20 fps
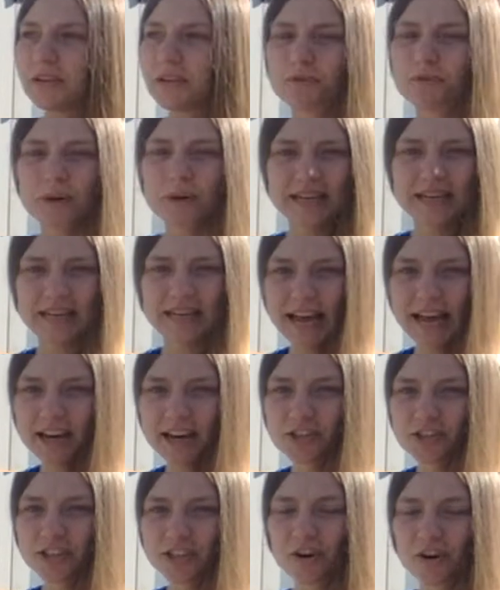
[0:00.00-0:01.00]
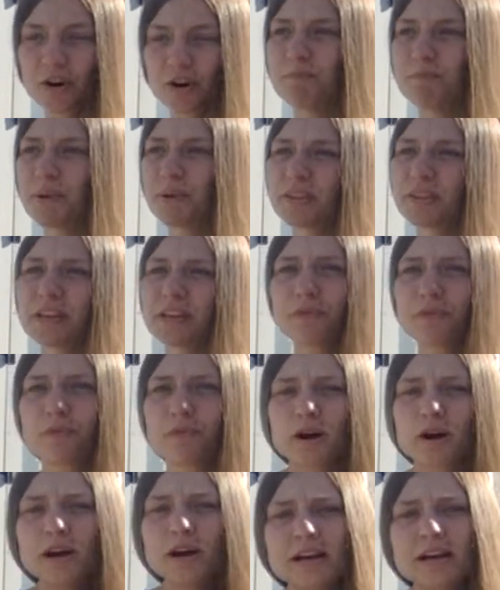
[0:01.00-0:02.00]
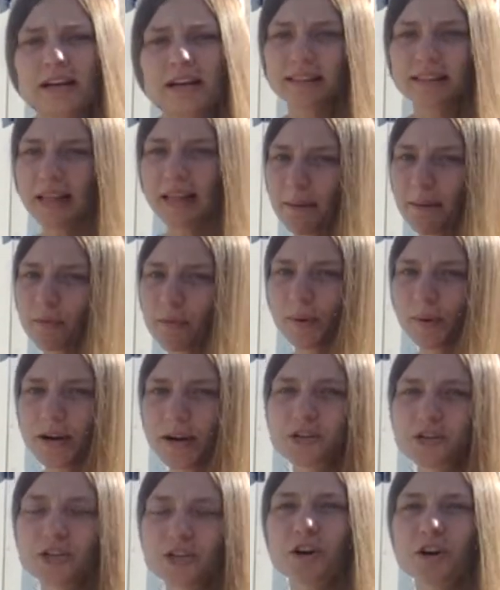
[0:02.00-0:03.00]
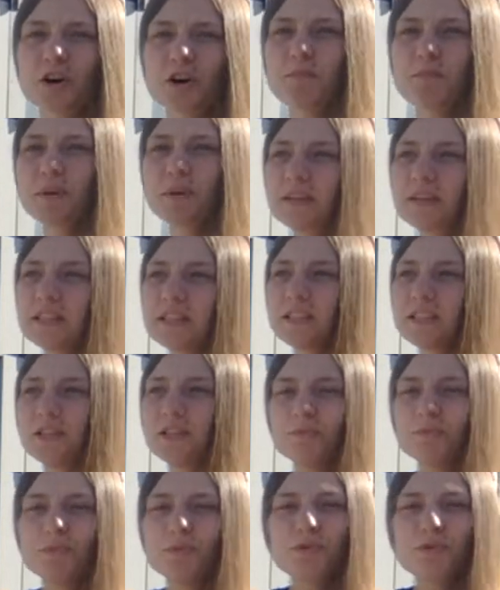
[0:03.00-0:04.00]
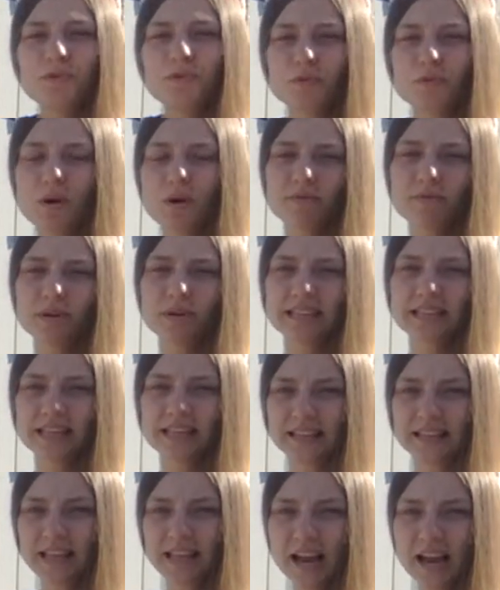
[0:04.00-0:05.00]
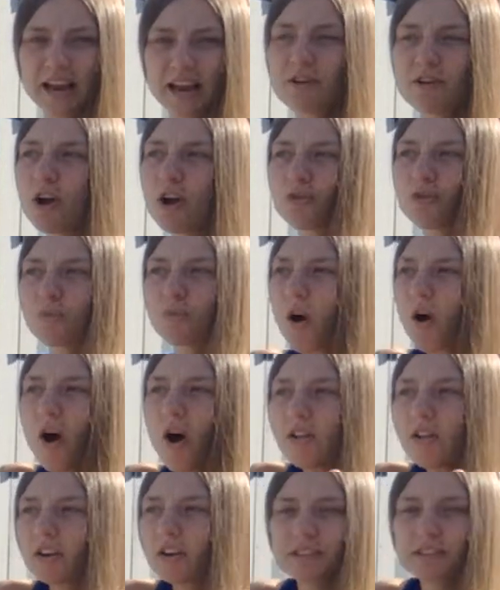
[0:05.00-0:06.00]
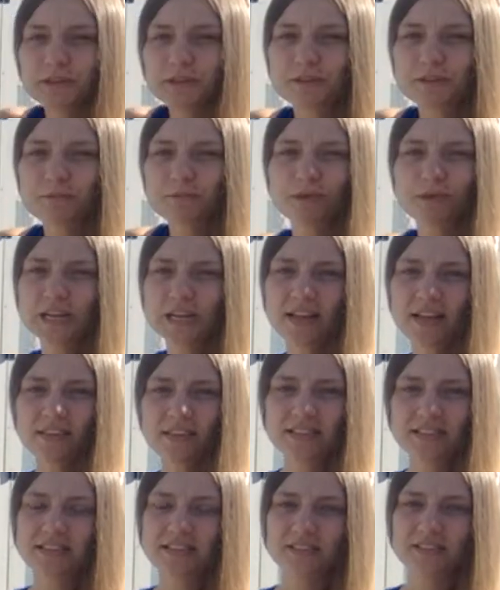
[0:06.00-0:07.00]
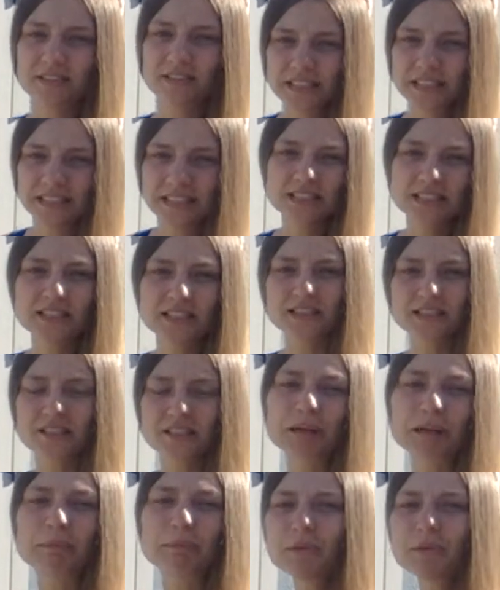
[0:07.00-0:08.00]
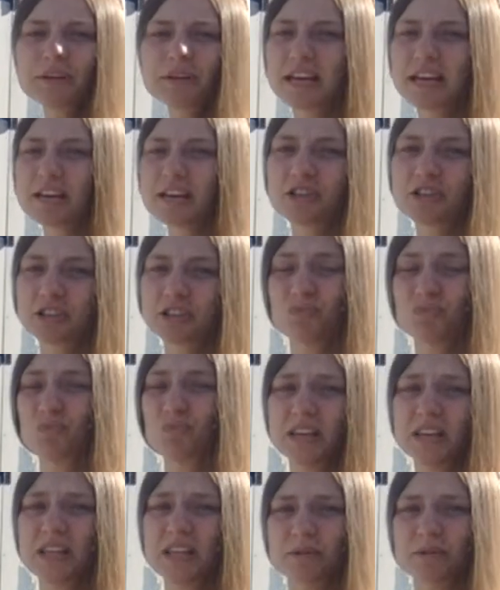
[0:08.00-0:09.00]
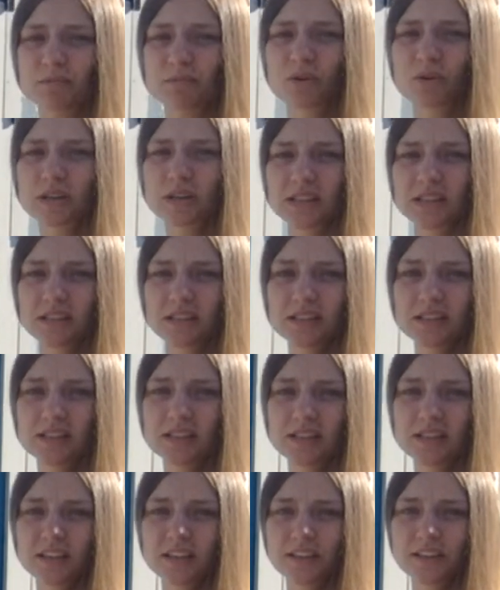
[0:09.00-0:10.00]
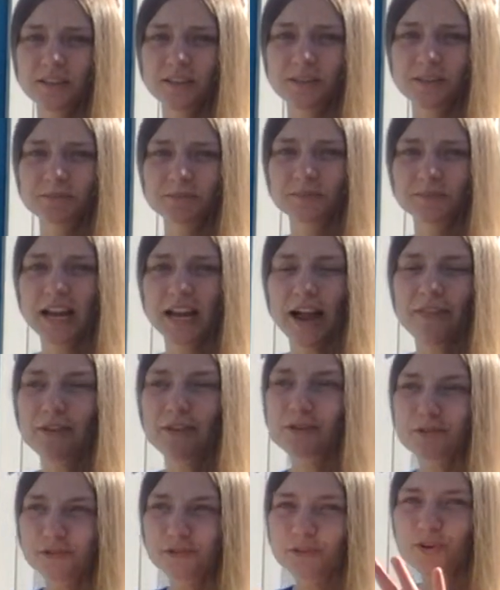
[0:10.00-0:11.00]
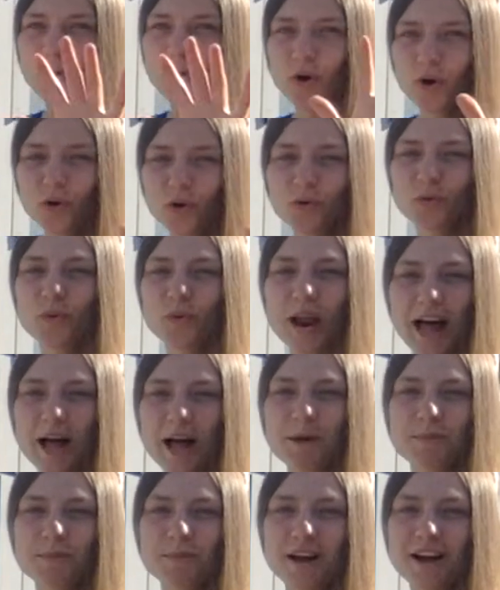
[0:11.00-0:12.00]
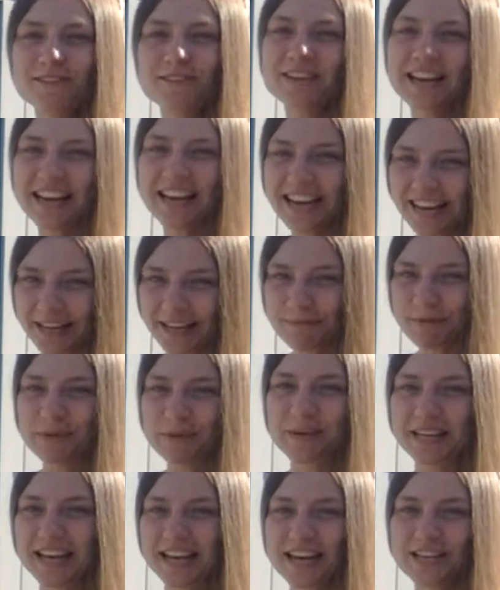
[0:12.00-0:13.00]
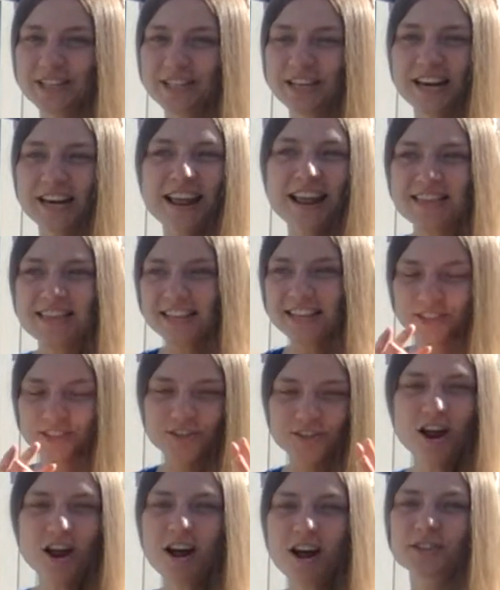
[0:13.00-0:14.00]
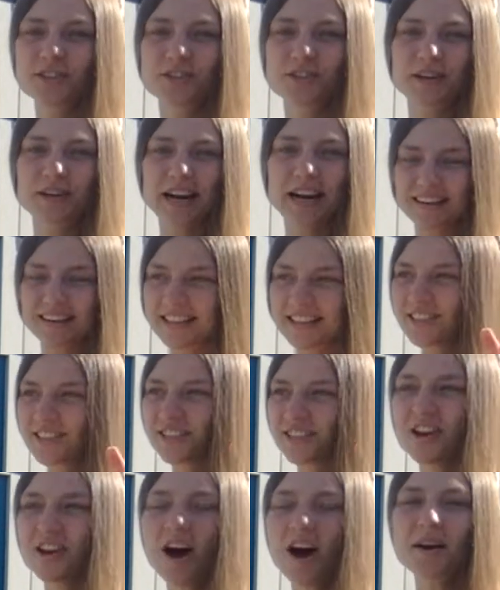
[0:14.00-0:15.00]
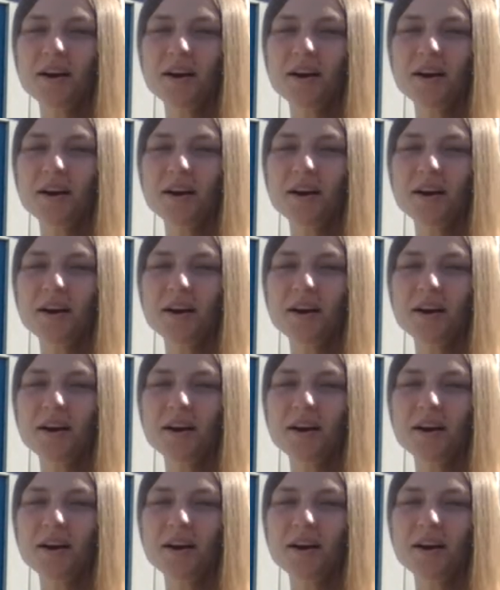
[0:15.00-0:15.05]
for connection, our ability for collaboration, our ability to move through everyday life, through all our different modalities of existence. Communication is really important. And there's this whole realm of communication that's not direct, that's not